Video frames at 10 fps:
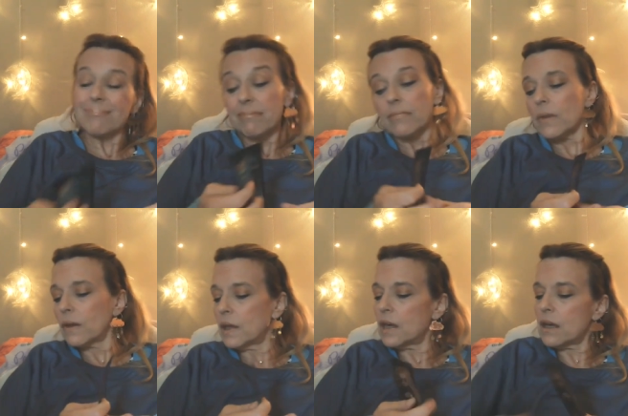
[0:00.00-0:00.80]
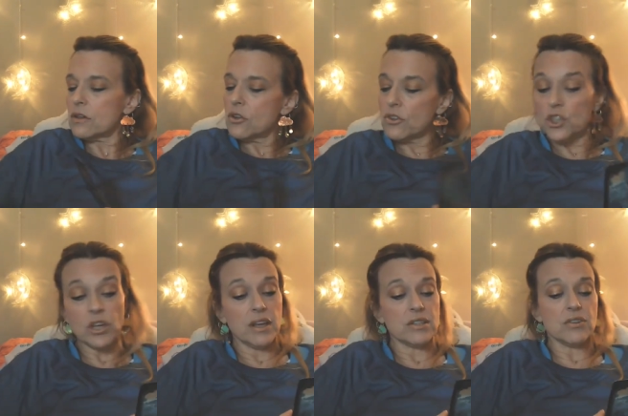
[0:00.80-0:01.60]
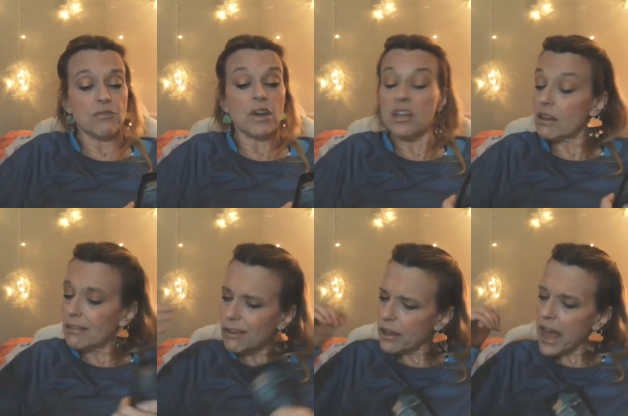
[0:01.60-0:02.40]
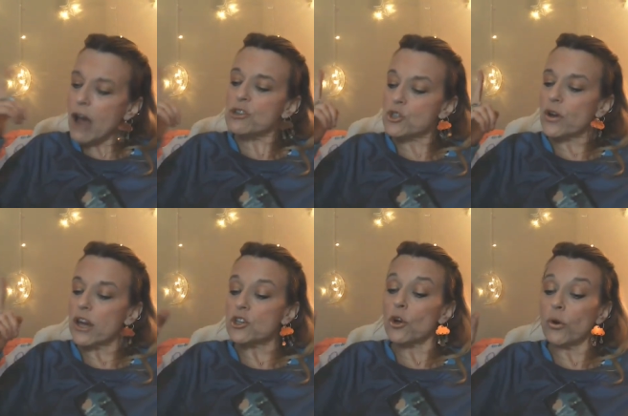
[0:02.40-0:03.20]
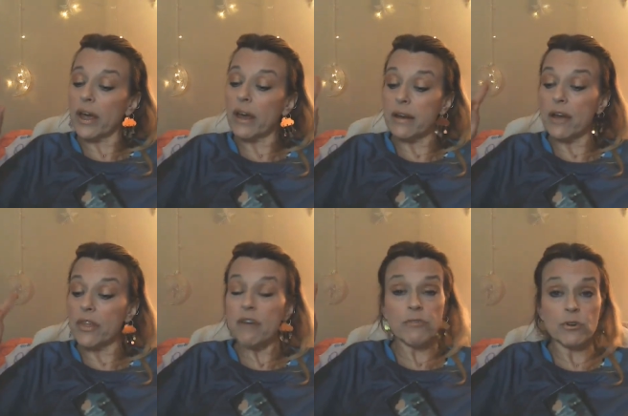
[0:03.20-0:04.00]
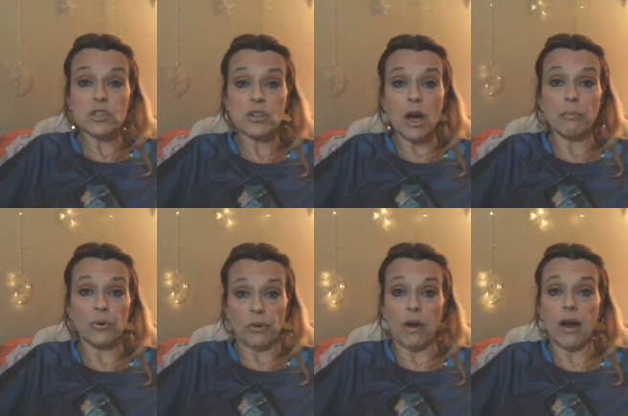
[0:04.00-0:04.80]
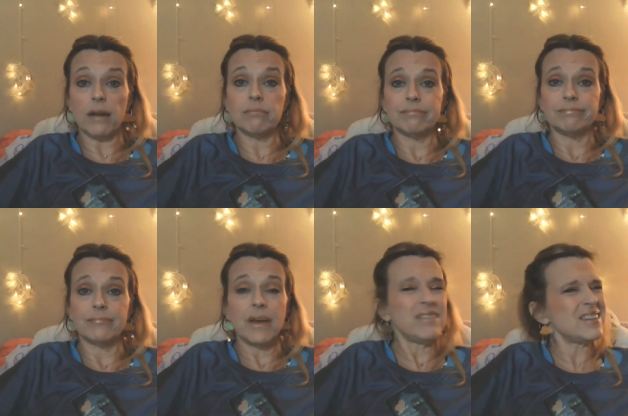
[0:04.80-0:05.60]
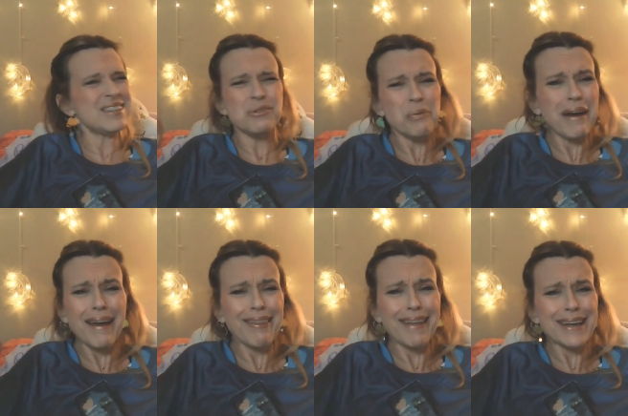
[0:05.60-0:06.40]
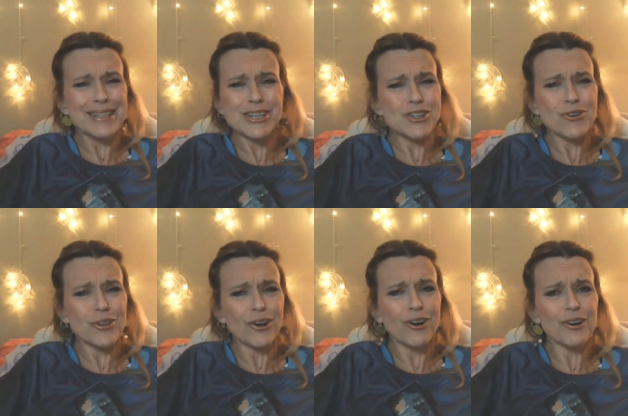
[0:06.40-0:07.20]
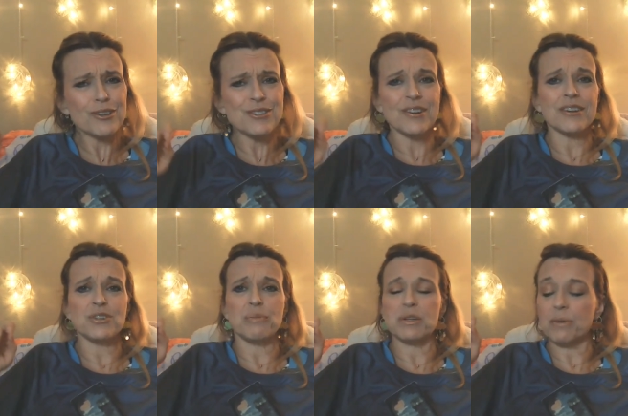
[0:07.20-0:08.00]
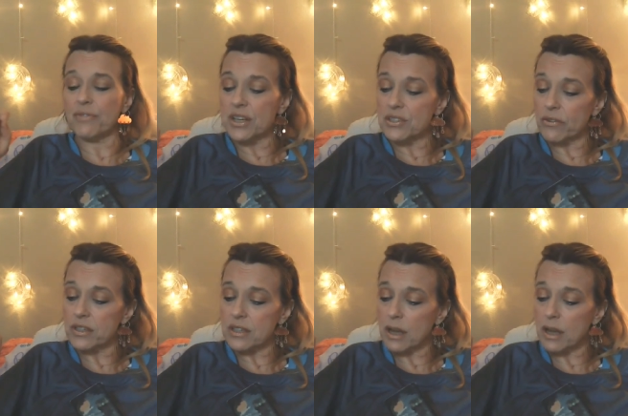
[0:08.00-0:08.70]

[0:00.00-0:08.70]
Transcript: Yeah, she gets the. How strange. Okay, now that first upper line this is why I like to show the cards, not so much my face all the time.